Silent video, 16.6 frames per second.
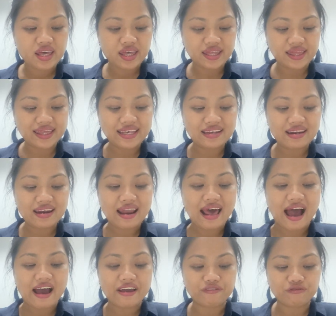In this
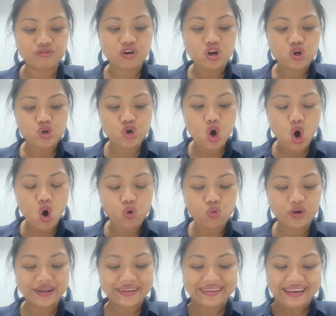life, no
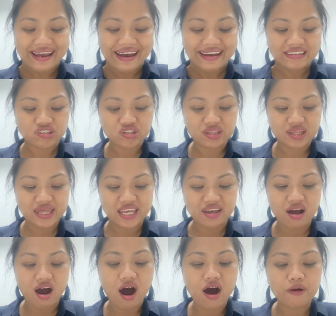one has
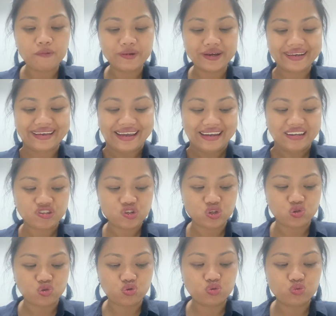the
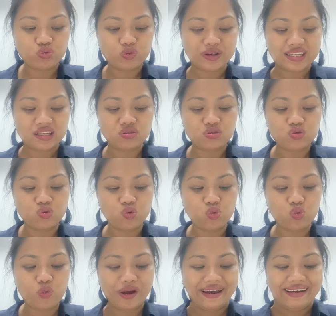obligation to treat you
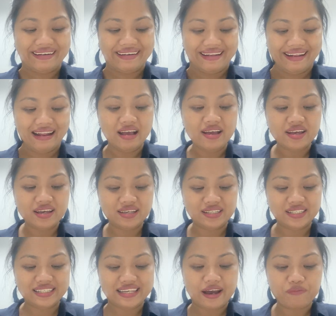well
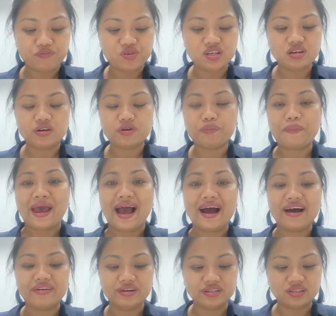except your
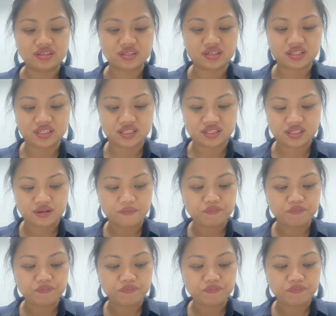parents.